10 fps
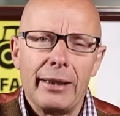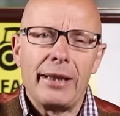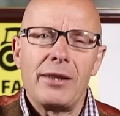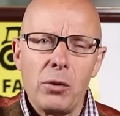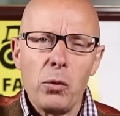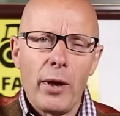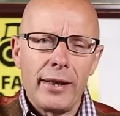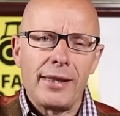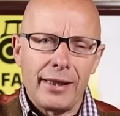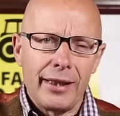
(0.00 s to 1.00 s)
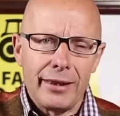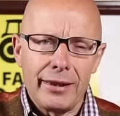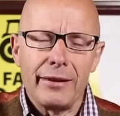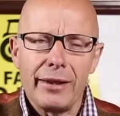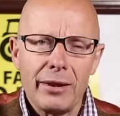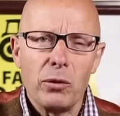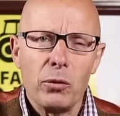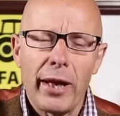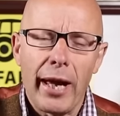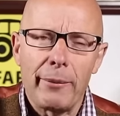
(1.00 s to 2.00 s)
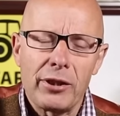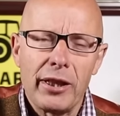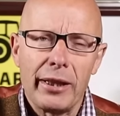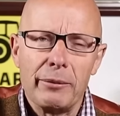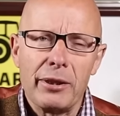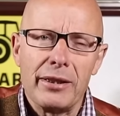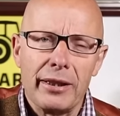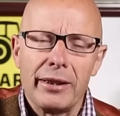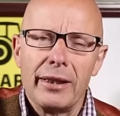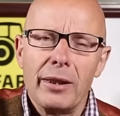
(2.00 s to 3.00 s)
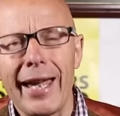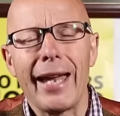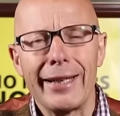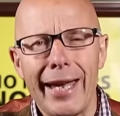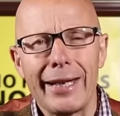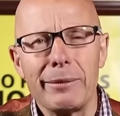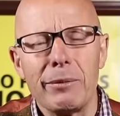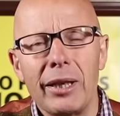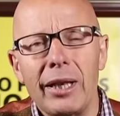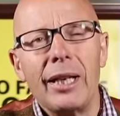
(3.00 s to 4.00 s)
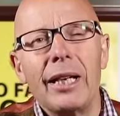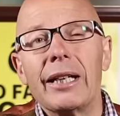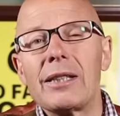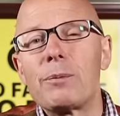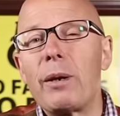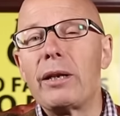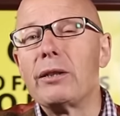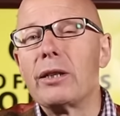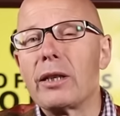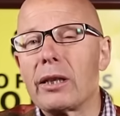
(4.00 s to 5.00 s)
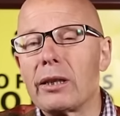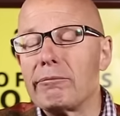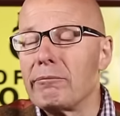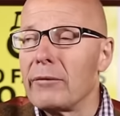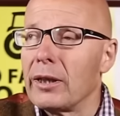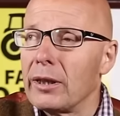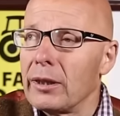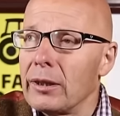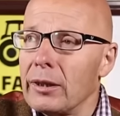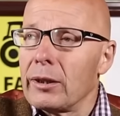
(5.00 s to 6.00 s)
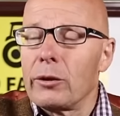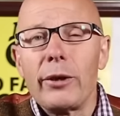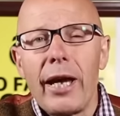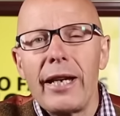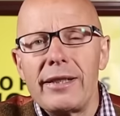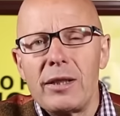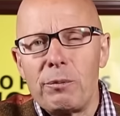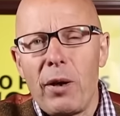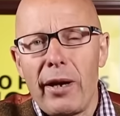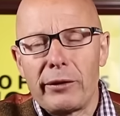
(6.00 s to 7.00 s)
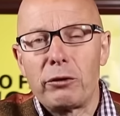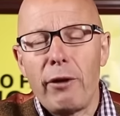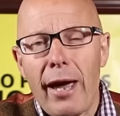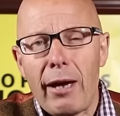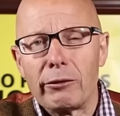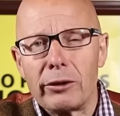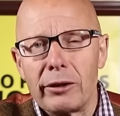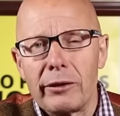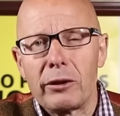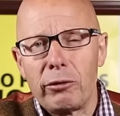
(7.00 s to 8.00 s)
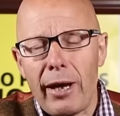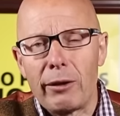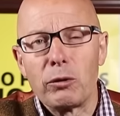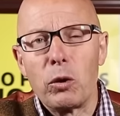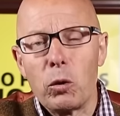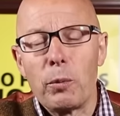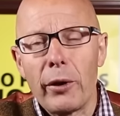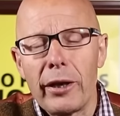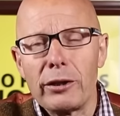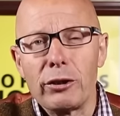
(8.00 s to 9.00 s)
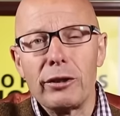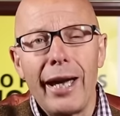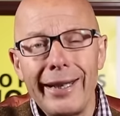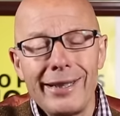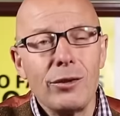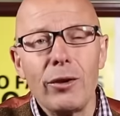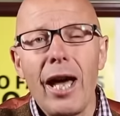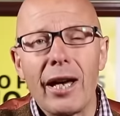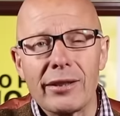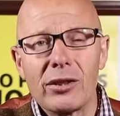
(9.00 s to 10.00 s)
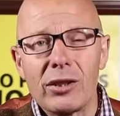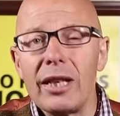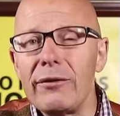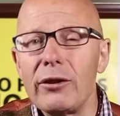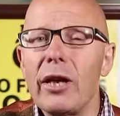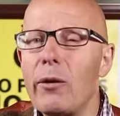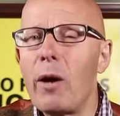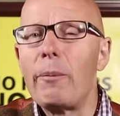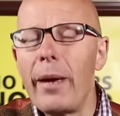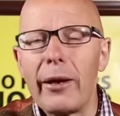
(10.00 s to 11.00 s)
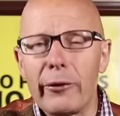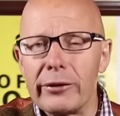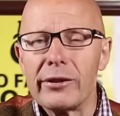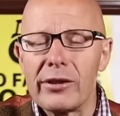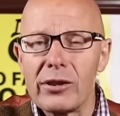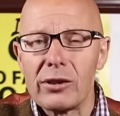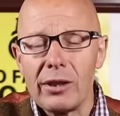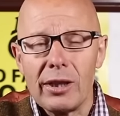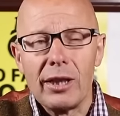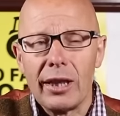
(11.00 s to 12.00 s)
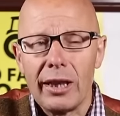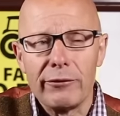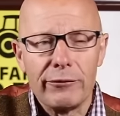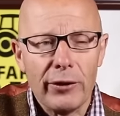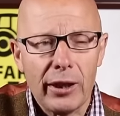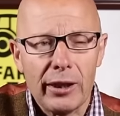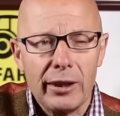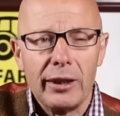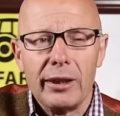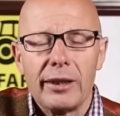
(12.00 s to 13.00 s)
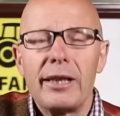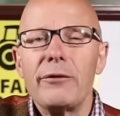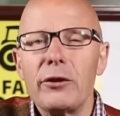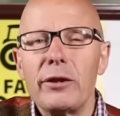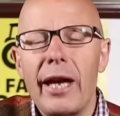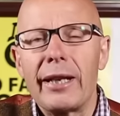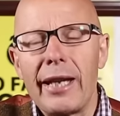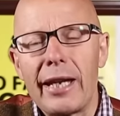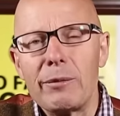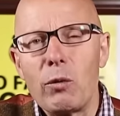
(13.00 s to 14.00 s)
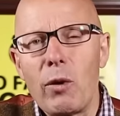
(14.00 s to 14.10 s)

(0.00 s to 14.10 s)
is always in the all caps name, isn't it? That name has been created by the Crown Corporation, and it's not us, even though our parents have given that name